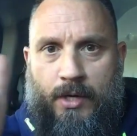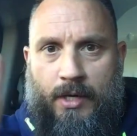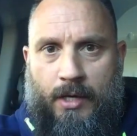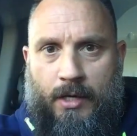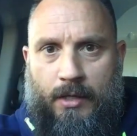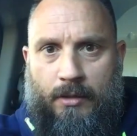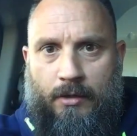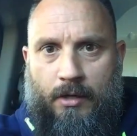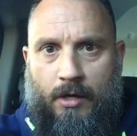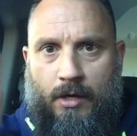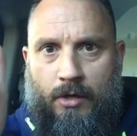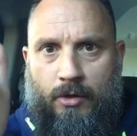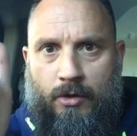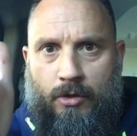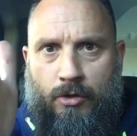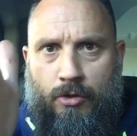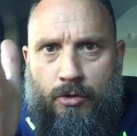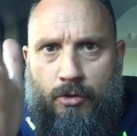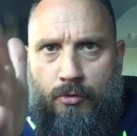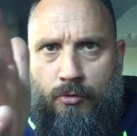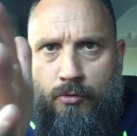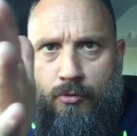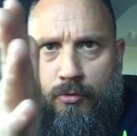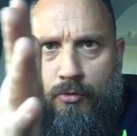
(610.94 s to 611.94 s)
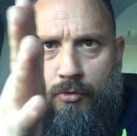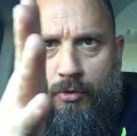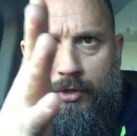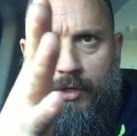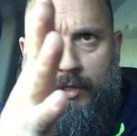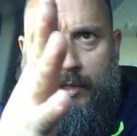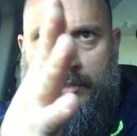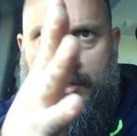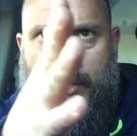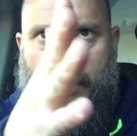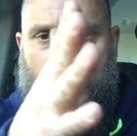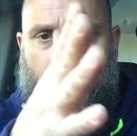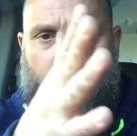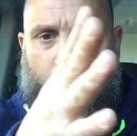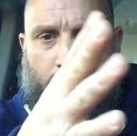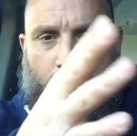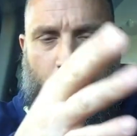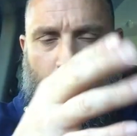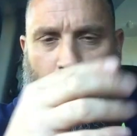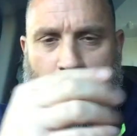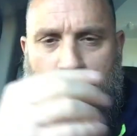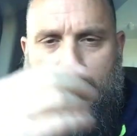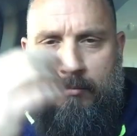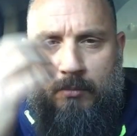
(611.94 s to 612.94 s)
hand go through his head.
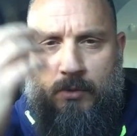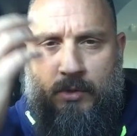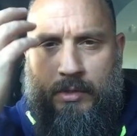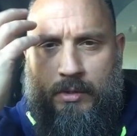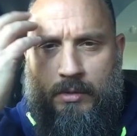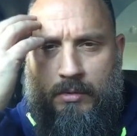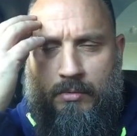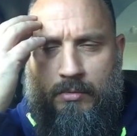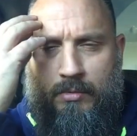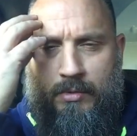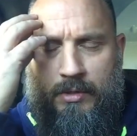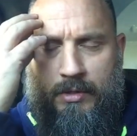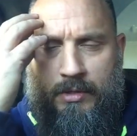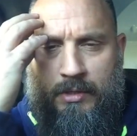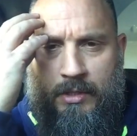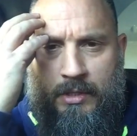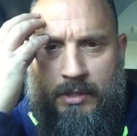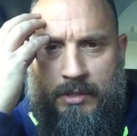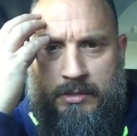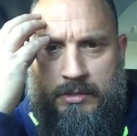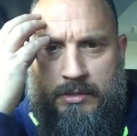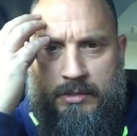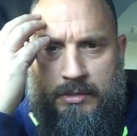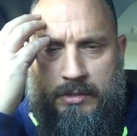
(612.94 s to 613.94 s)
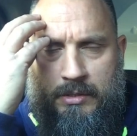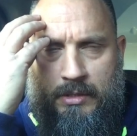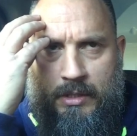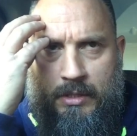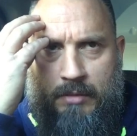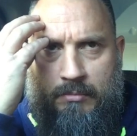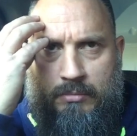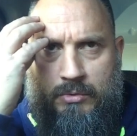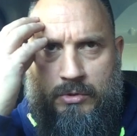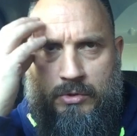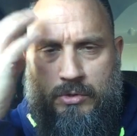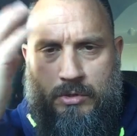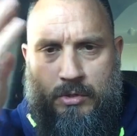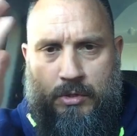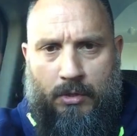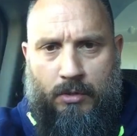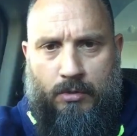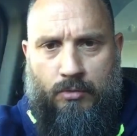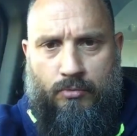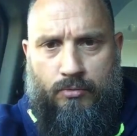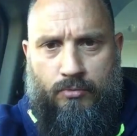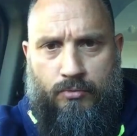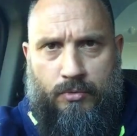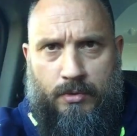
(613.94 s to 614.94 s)
And I'm like, this seems so
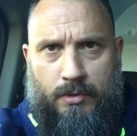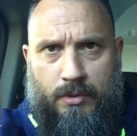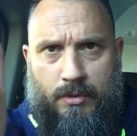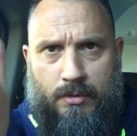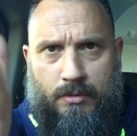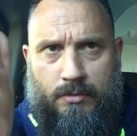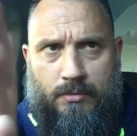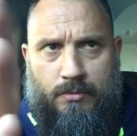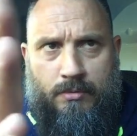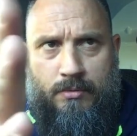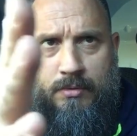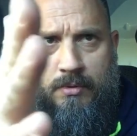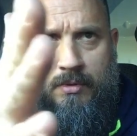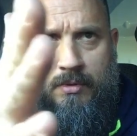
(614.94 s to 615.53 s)
real.